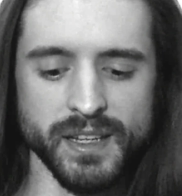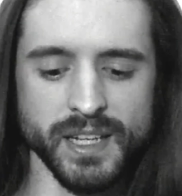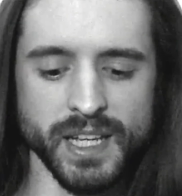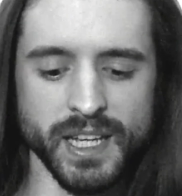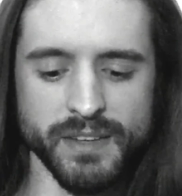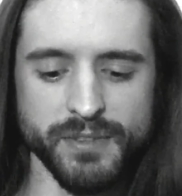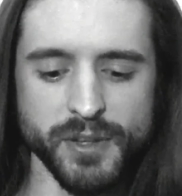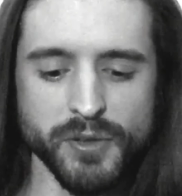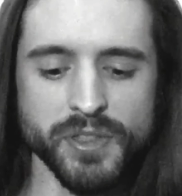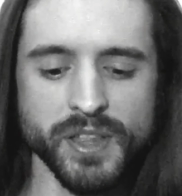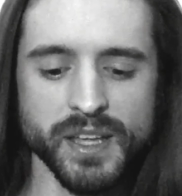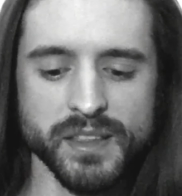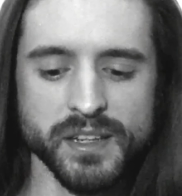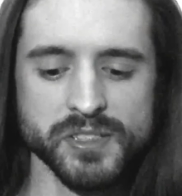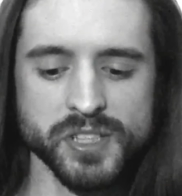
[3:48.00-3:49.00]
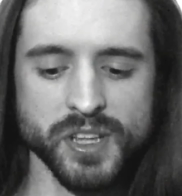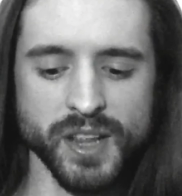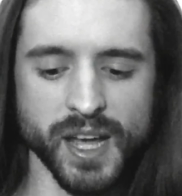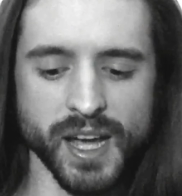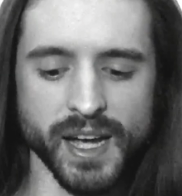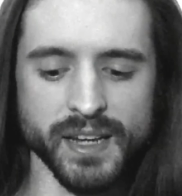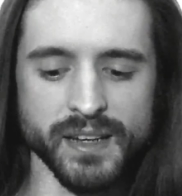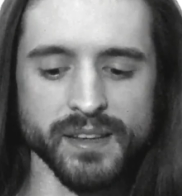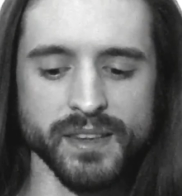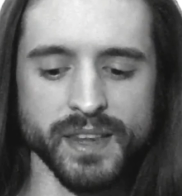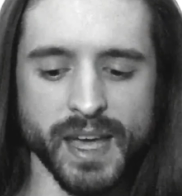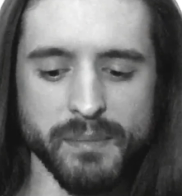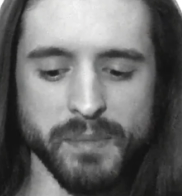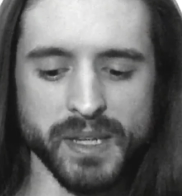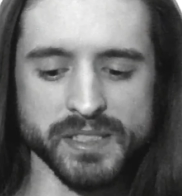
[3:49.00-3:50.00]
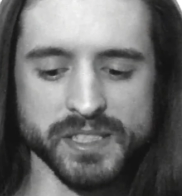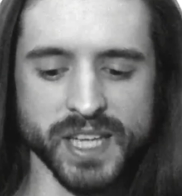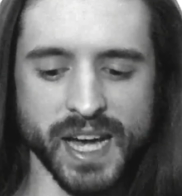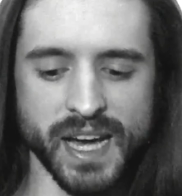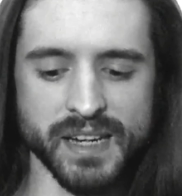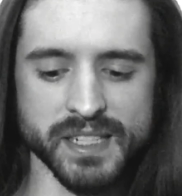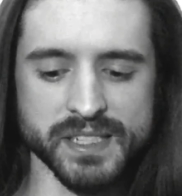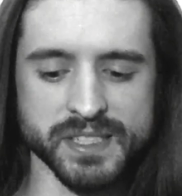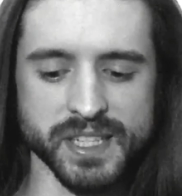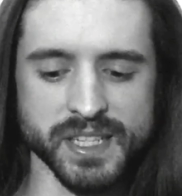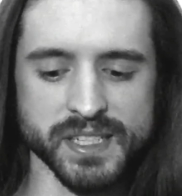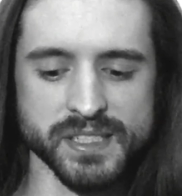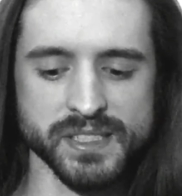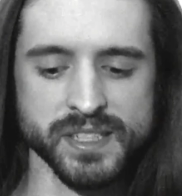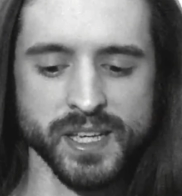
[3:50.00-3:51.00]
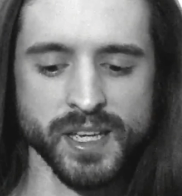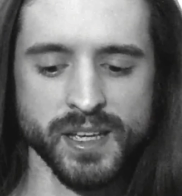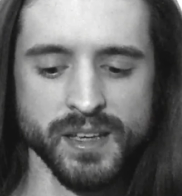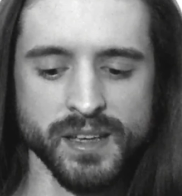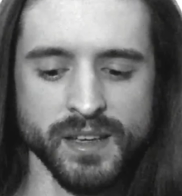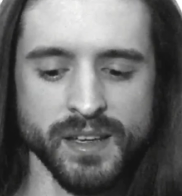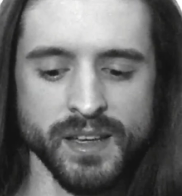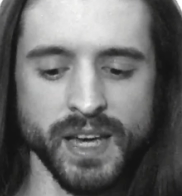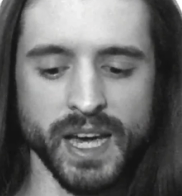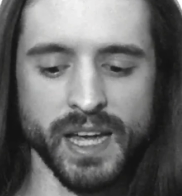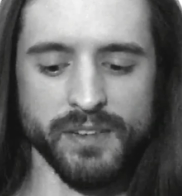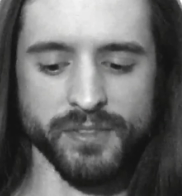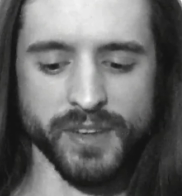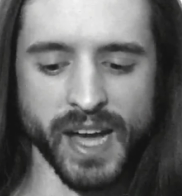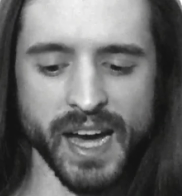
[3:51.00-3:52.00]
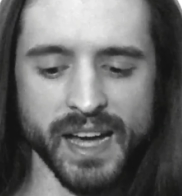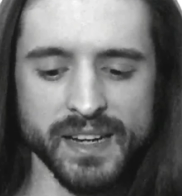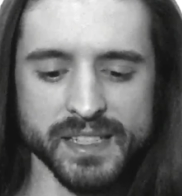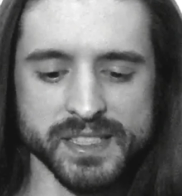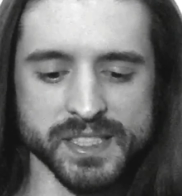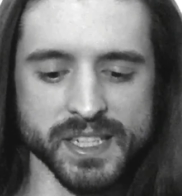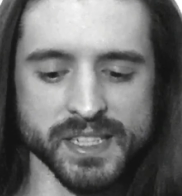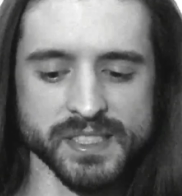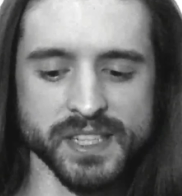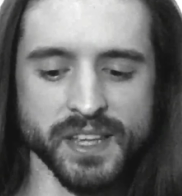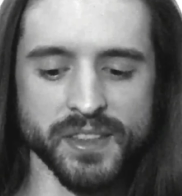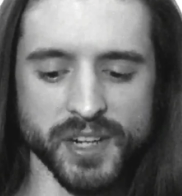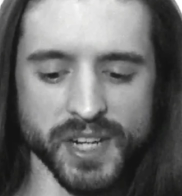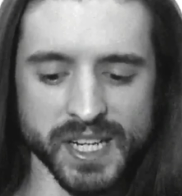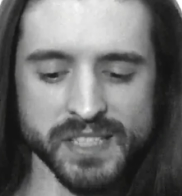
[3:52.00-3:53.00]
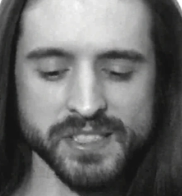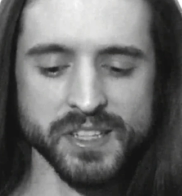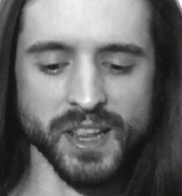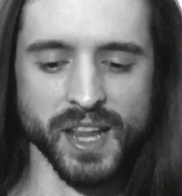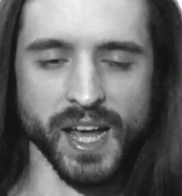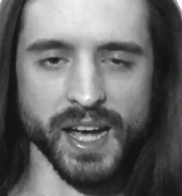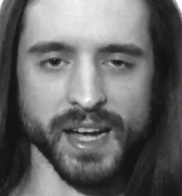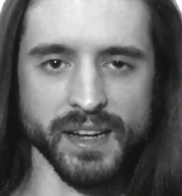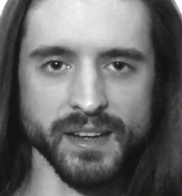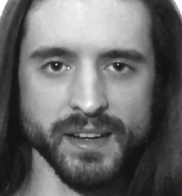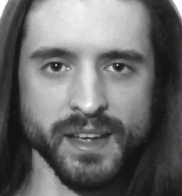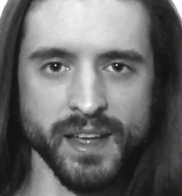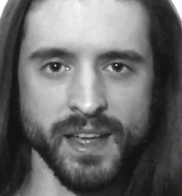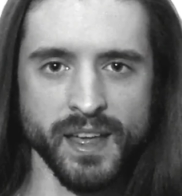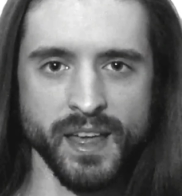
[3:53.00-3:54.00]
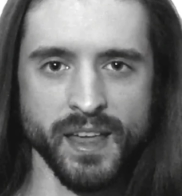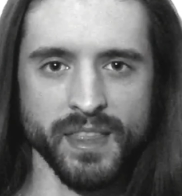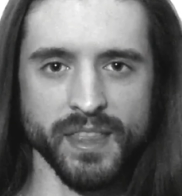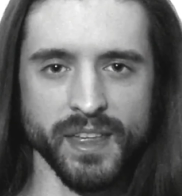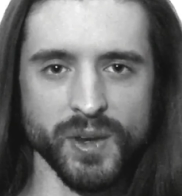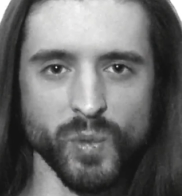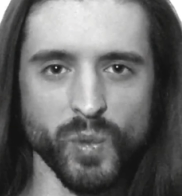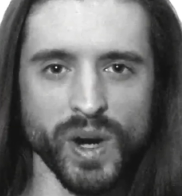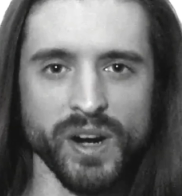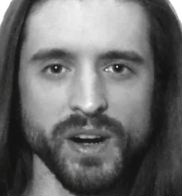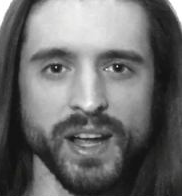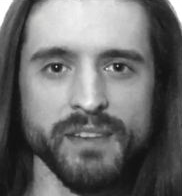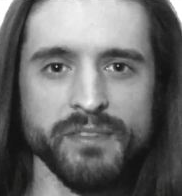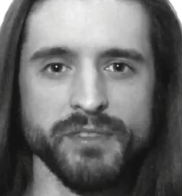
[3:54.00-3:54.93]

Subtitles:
if you think there's a line, that means God exists. And if God exists and there is a line, then where have